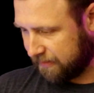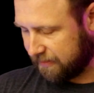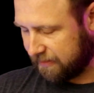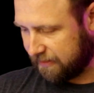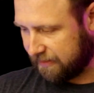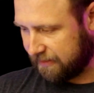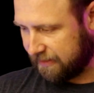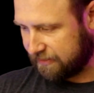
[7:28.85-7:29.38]

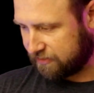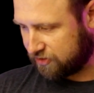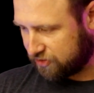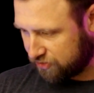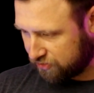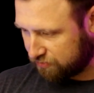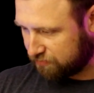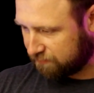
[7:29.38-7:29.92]
I
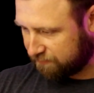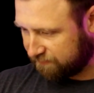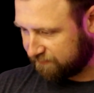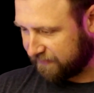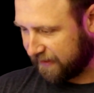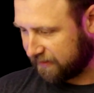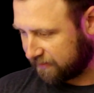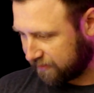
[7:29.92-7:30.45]
shoot
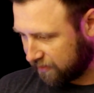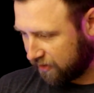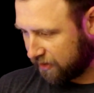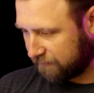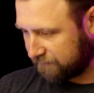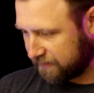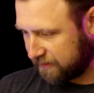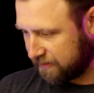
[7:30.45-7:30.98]
fairly
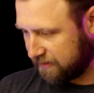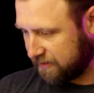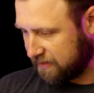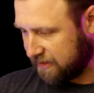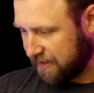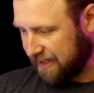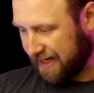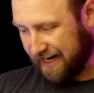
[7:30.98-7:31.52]
often
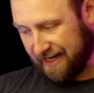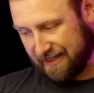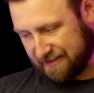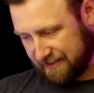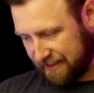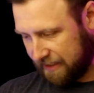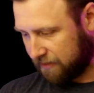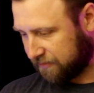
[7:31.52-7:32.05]
and
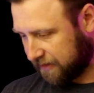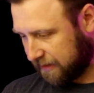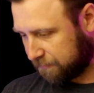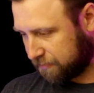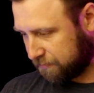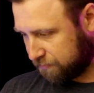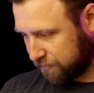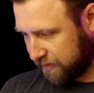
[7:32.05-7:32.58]
it's held
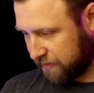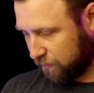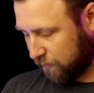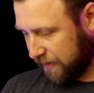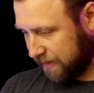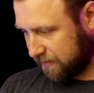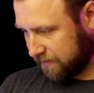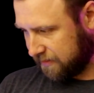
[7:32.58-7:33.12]
up pretty
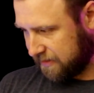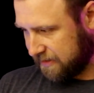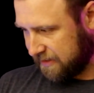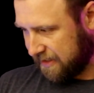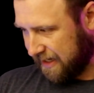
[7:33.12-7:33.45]
well.